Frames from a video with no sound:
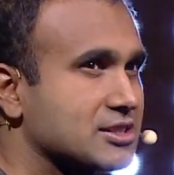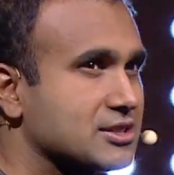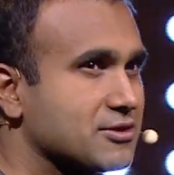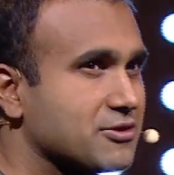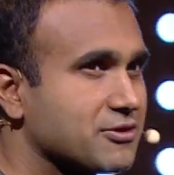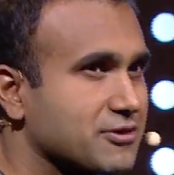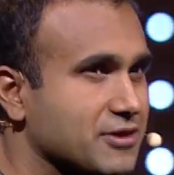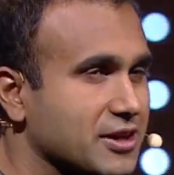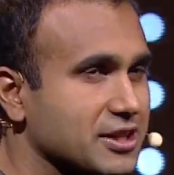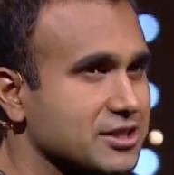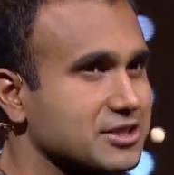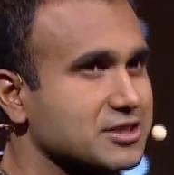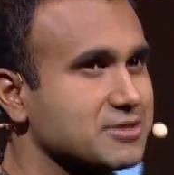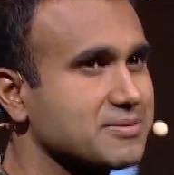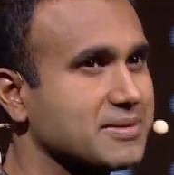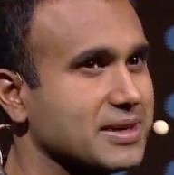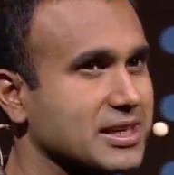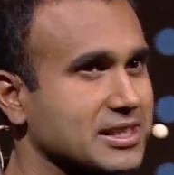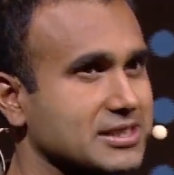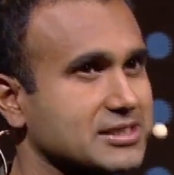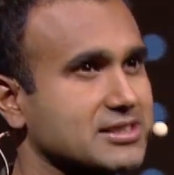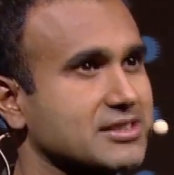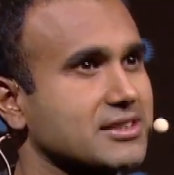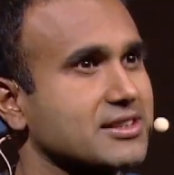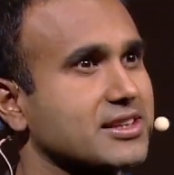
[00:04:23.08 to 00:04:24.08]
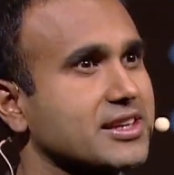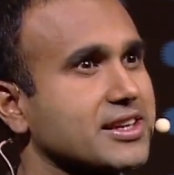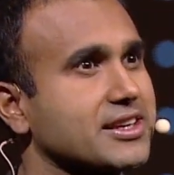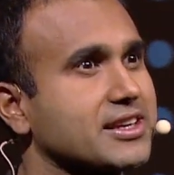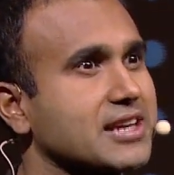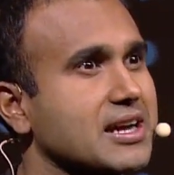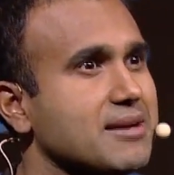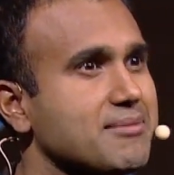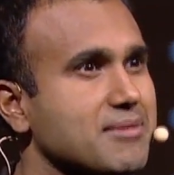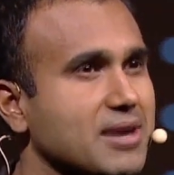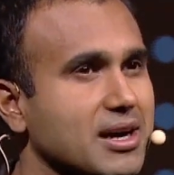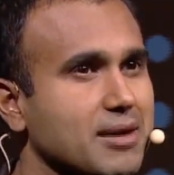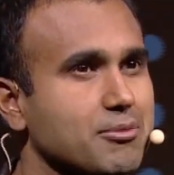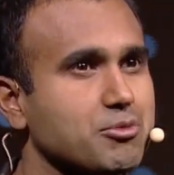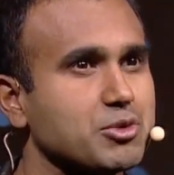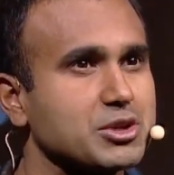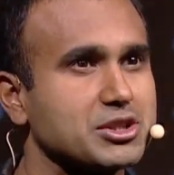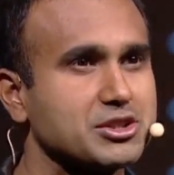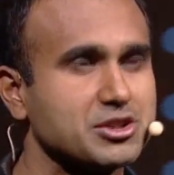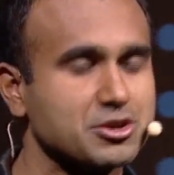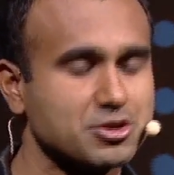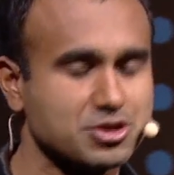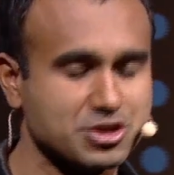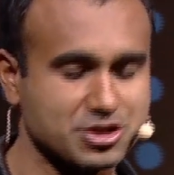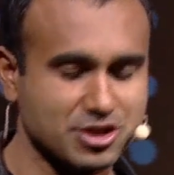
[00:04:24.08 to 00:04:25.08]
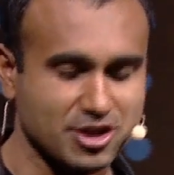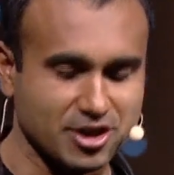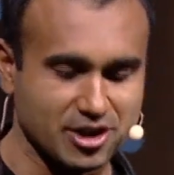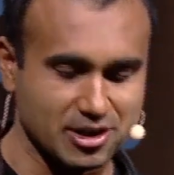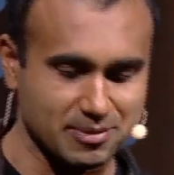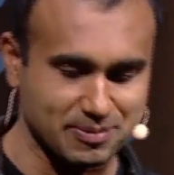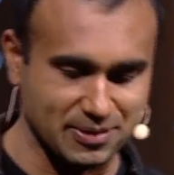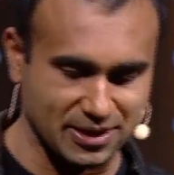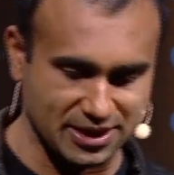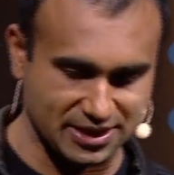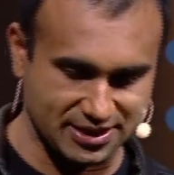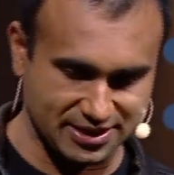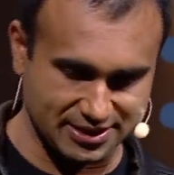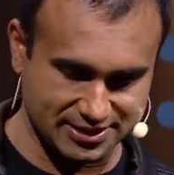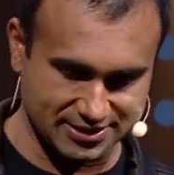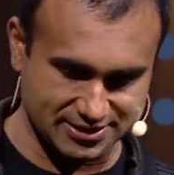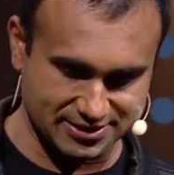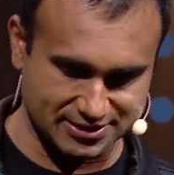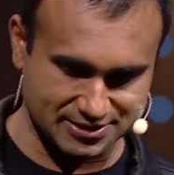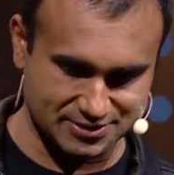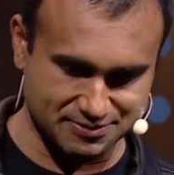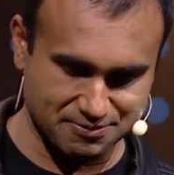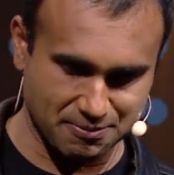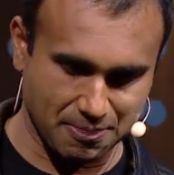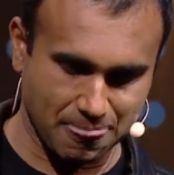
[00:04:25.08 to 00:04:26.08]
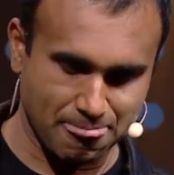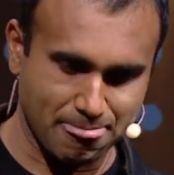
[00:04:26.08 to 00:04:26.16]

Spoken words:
to fundamentally come up with new startup ideas.